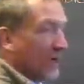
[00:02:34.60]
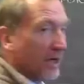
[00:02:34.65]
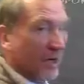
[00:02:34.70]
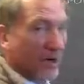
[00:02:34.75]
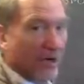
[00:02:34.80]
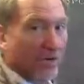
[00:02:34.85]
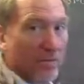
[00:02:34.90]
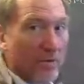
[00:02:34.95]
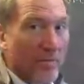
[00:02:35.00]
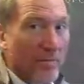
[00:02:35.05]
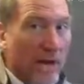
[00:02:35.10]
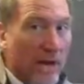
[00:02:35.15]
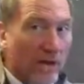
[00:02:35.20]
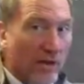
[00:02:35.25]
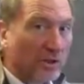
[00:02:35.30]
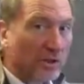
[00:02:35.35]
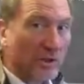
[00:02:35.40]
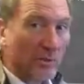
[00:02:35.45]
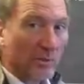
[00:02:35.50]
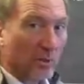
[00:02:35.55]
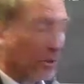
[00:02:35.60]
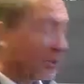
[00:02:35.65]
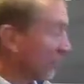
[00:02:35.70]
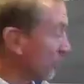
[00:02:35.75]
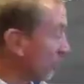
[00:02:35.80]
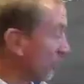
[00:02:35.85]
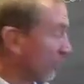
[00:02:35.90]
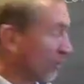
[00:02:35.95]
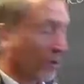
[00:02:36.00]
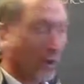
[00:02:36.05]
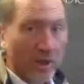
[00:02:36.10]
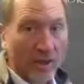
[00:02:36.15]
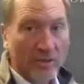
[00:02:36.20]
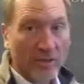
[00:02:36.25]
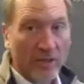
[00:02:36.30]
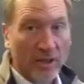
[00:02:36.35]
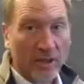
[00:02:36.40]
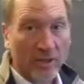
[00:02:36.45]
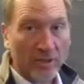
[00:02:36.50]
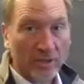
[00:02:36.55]
here. The male spores are going to
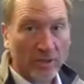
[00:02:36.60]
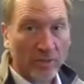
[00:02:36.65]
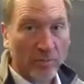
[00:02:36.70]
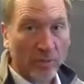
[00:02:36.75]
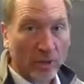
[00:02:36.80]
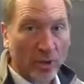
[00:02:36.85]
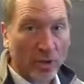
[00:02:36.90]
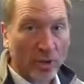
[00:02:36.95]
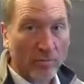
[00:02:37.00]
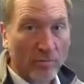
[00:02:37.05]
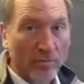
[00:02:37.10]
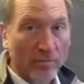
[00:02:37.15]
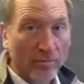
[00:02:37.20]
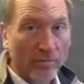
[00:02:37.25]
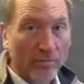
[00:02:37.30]
be the sperm,